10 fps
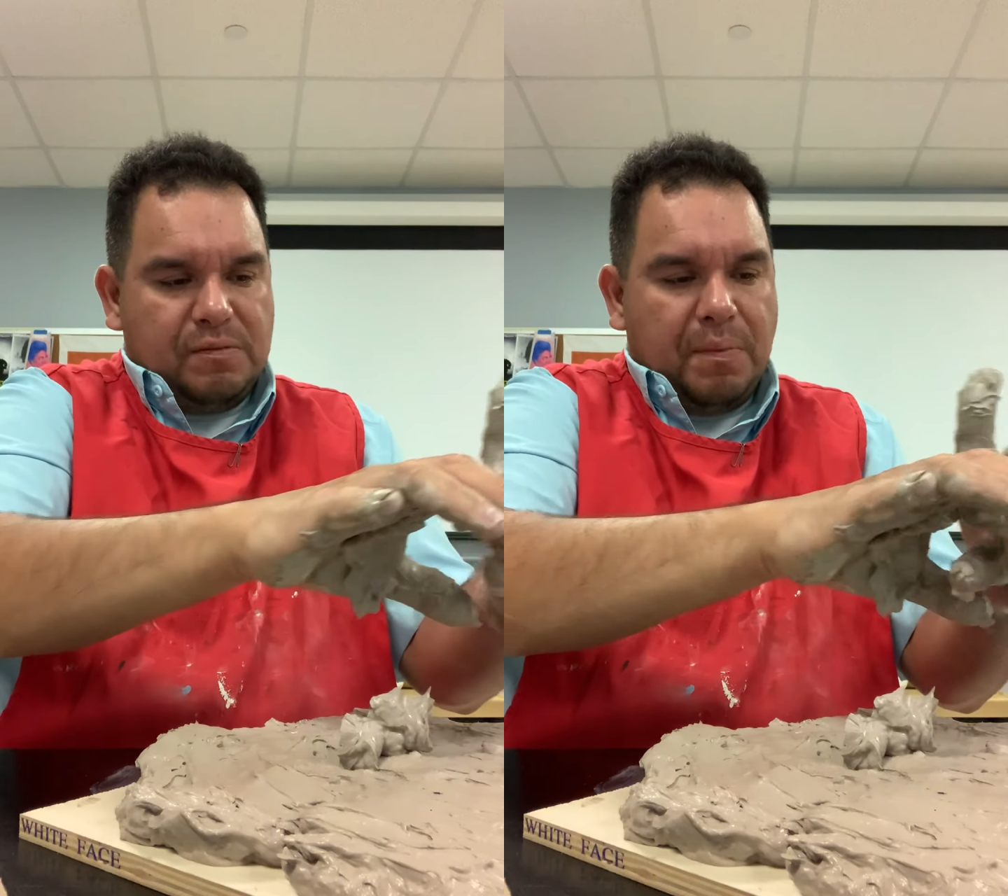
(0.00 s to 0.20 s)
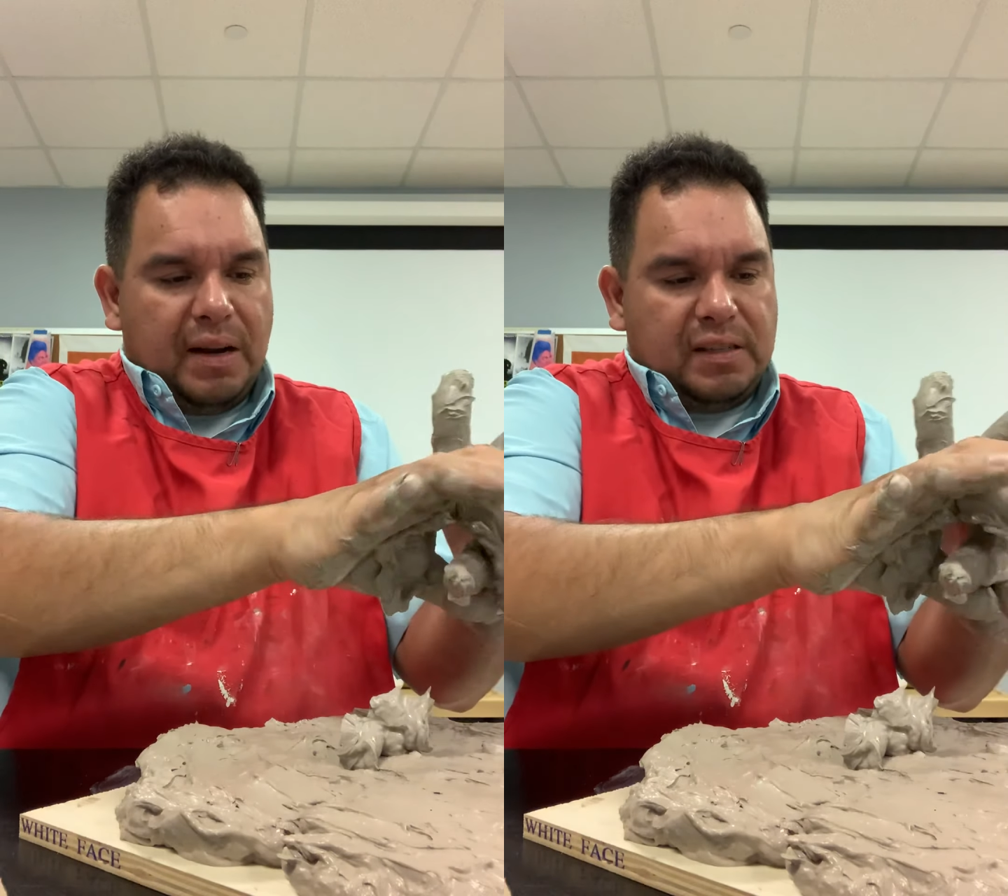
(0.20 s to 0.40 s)

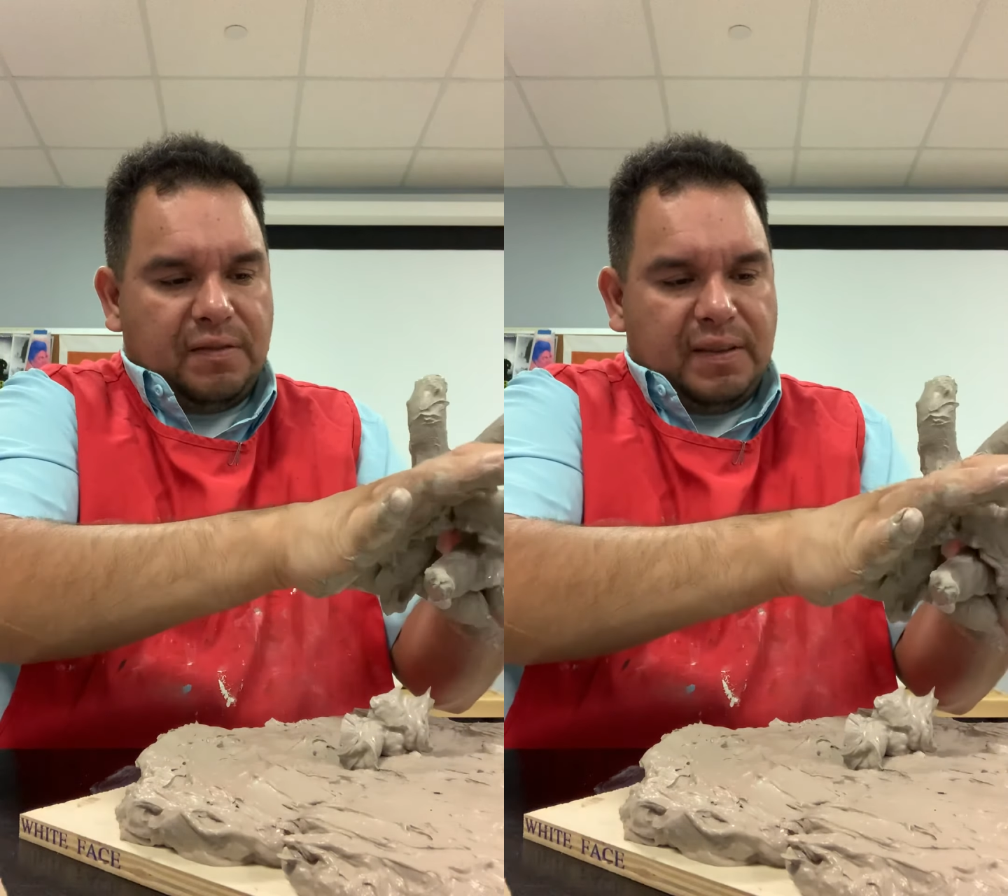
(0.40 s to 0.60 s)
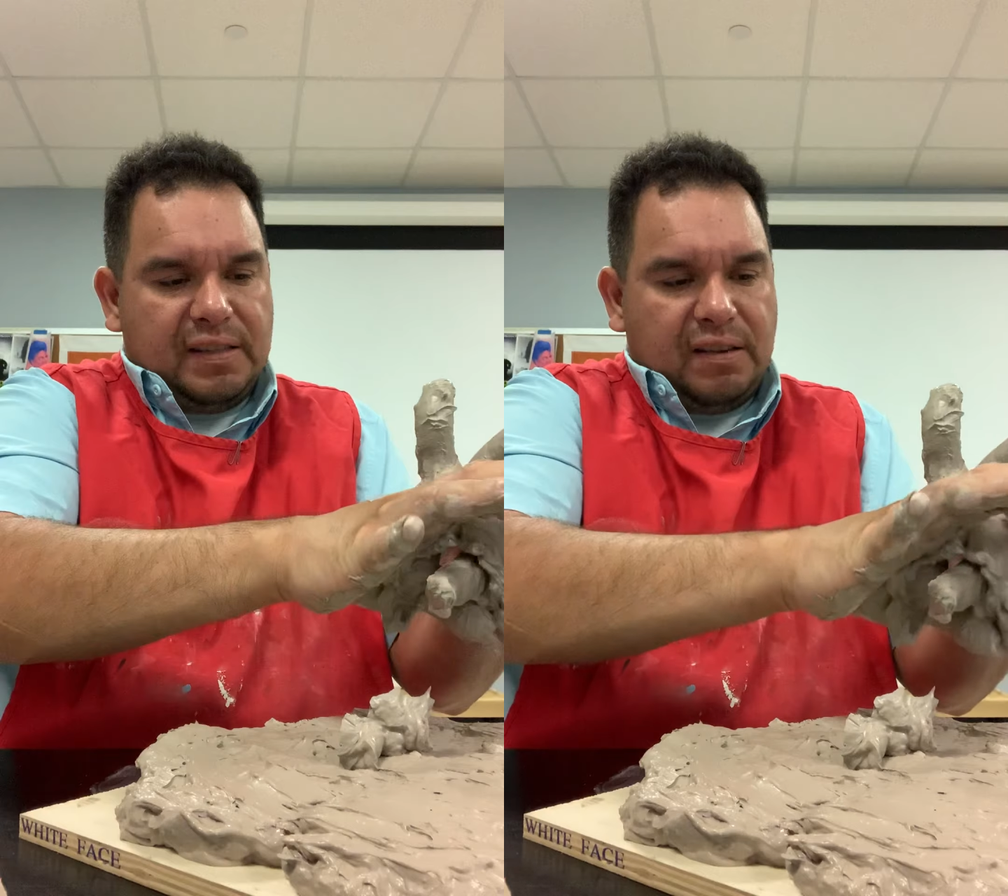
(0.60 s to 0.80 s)
much
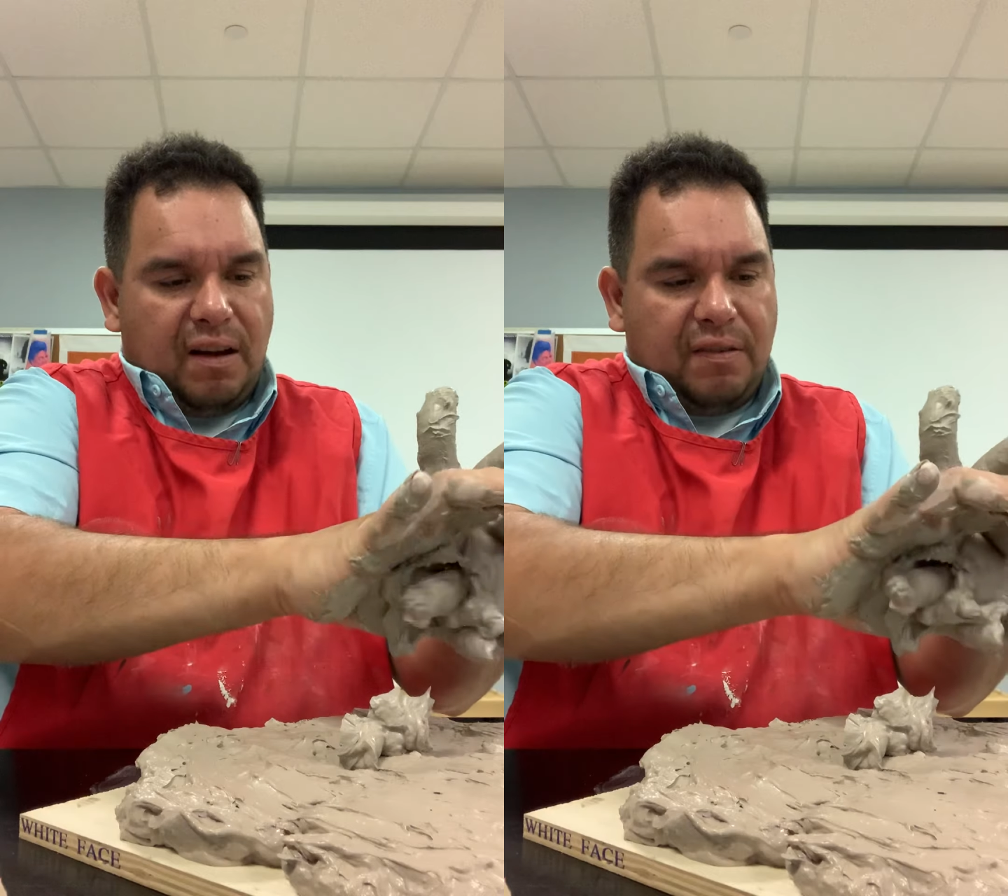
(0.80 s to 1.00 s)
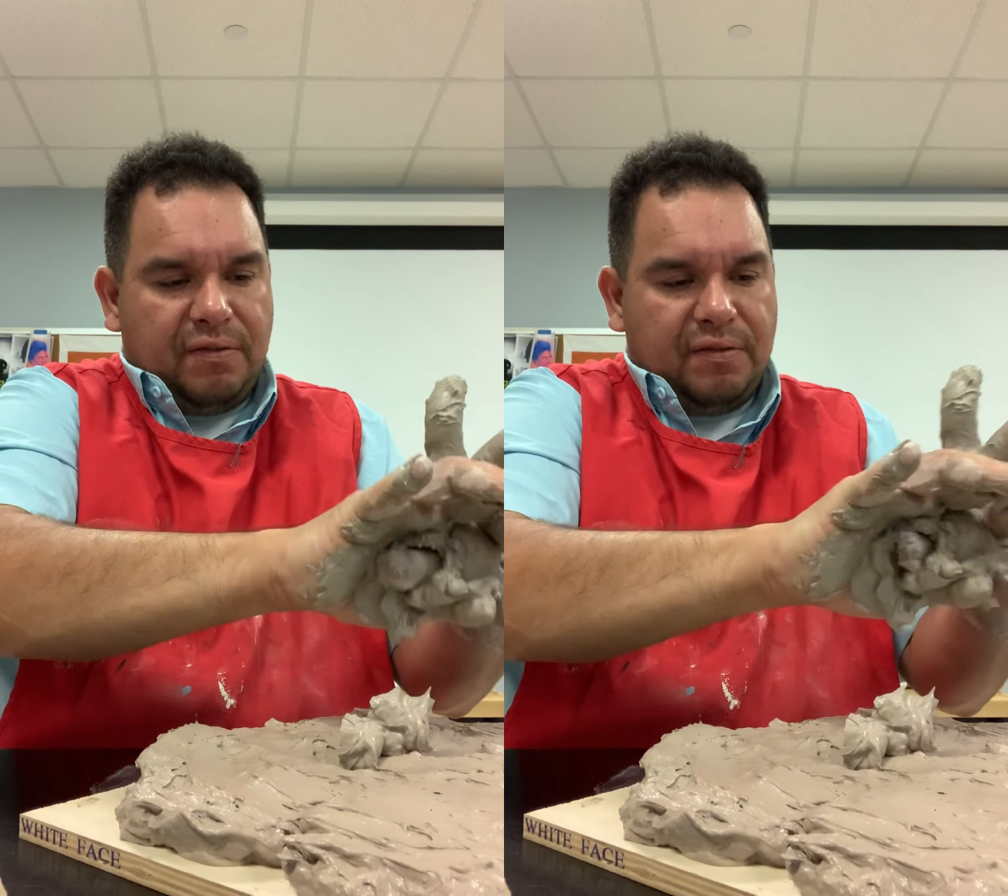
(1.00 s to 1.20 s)
of this off,